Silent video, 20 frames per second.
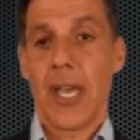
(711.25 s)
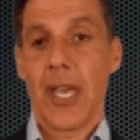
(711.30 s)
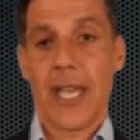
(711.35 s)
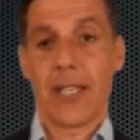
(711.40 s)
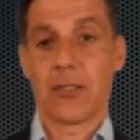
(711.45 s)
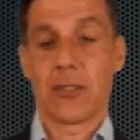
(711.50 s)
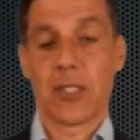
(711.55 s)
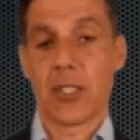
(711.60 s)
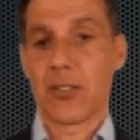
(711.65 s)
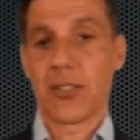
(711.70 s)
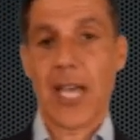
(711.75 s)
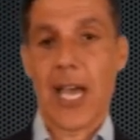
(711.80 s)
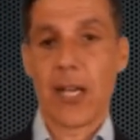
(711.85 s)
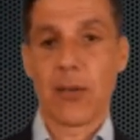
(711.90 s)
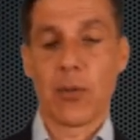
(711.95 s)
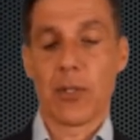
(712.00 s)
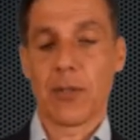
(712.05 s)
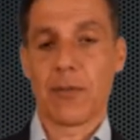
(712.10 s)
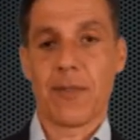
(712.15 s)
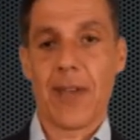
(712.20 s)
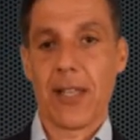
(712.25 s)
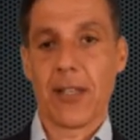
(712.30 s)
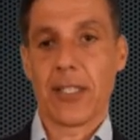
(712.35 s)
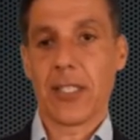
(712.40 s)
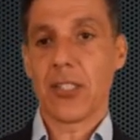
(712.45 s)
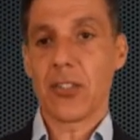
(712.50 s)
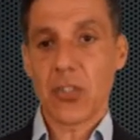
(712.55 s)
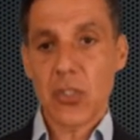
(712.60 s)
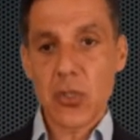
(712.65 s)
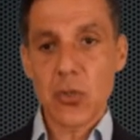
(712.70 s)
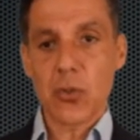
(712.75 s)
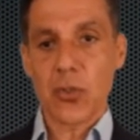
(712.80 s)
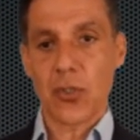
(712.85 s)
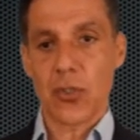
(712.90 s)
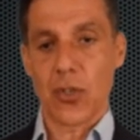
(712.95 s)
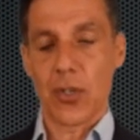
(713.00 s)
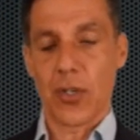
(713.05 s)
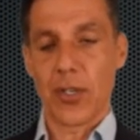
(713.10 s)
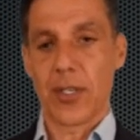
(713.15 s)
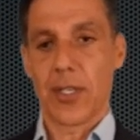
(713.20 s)
Eh, decide what failing is. You
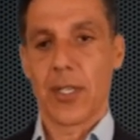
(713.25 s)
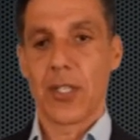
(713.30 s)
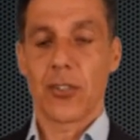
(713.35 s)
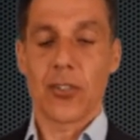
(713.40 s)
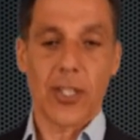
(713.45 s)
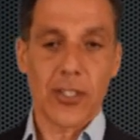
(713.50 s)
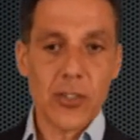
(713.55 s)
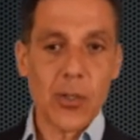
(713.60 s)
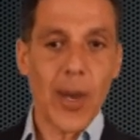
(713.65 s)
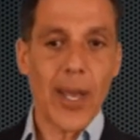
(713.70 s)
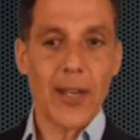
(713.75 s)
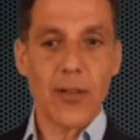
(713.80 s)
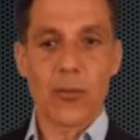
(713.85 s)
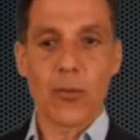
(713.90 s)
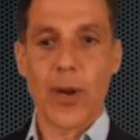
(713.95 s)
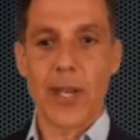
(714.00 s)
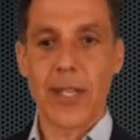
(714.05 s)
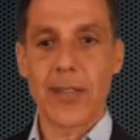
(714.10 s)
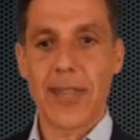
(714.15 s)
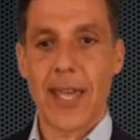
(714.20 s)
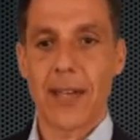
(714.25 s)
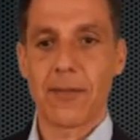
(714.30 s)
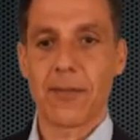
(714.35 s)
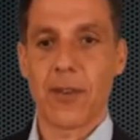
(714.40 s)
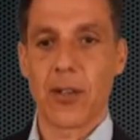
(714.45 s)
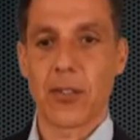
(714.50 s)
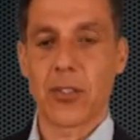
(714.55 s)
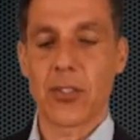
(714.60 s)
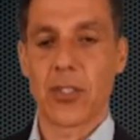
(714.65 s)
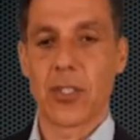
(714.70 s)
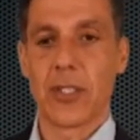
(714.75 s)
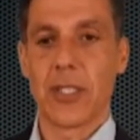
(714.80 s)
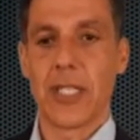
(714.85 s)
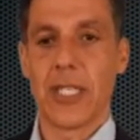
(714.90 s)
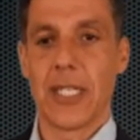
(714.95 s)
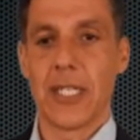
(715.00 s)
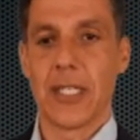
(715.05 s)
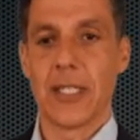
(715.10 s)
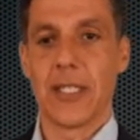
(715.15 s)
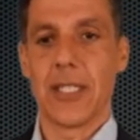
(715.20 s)
should. So let's go ahead and write that function
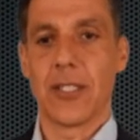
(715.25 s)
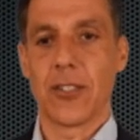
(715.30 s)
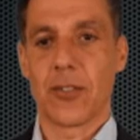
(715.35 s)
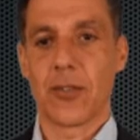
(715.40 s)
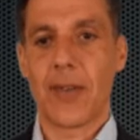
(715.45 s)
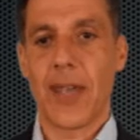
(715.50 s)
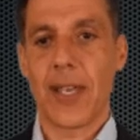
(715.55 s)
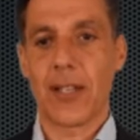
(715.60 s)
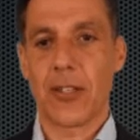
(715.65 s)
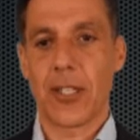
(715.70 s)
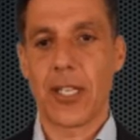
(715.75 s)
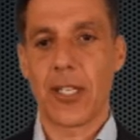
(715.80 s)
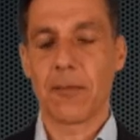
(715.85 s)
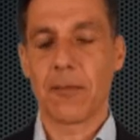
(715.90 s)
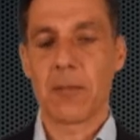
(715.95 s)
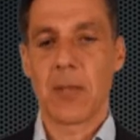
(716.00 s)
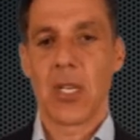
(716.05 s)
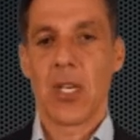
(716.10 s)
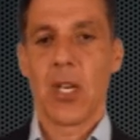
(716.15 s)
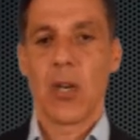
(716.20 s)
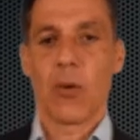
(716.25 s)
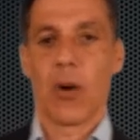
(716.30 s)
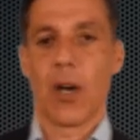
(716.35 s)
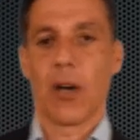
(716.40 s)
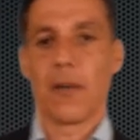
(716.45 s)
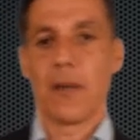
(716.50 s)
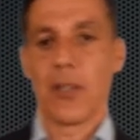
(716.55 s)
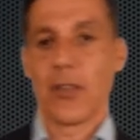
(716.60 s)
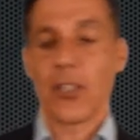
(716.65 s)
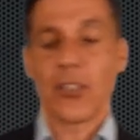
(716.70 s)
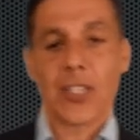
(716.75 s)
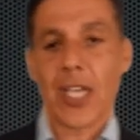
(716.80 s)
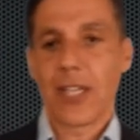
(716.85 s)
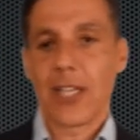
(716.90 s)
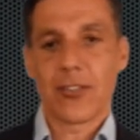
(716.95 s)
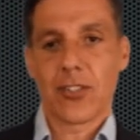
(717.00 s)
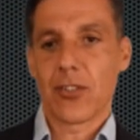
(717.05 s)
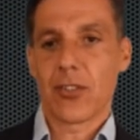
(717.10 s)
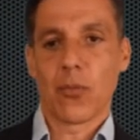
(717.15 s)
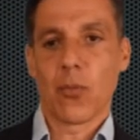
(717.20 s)
in is failing. Well, in this
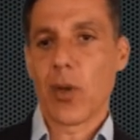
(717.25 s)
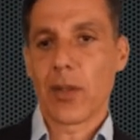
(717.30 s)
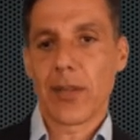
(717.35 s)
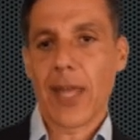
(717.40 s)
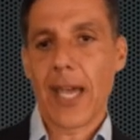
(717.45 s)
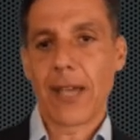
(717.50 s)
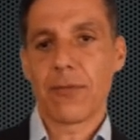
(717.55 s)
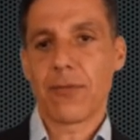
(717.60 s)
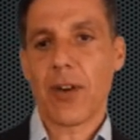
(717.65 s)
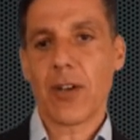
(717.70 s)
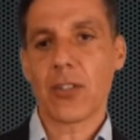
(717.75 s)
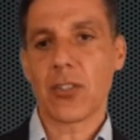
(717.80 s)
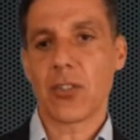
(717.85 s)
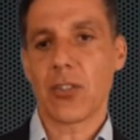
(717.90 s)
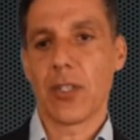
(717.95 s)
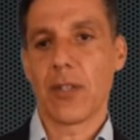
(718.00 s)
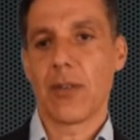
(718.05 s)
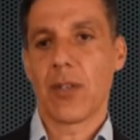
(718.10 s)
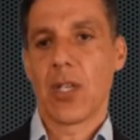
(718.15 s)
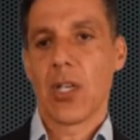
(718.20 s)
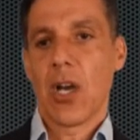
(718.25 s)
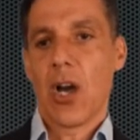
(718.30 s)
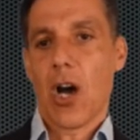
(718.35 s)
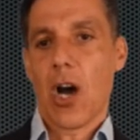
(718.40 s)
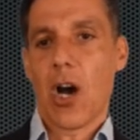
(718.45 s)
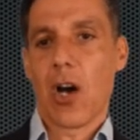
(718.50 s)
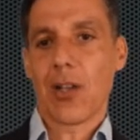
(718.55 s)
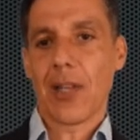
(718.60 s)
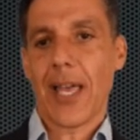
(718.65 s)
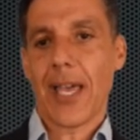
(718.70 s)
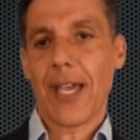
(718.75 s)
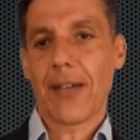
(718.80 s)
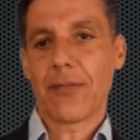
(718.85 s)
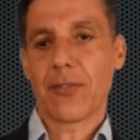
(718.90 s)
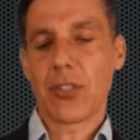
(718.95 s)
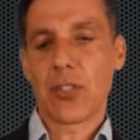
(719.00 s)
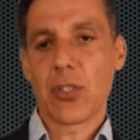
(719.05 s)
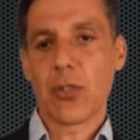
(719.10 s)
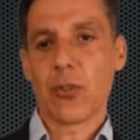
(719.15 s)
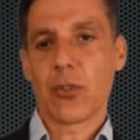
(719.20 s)
case, it's a one-line function. All I have
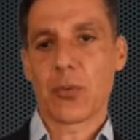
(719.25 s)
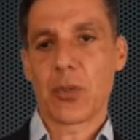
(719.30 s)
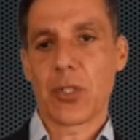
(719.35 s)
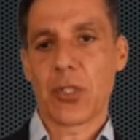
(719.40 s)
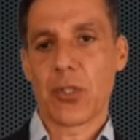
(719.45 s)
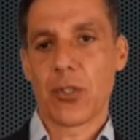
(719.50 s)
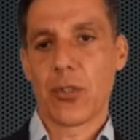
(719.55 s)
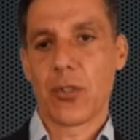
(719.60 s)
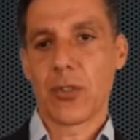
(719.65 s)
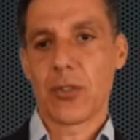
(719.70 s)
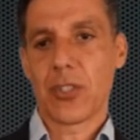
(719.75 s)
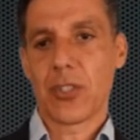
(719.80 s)
to do is return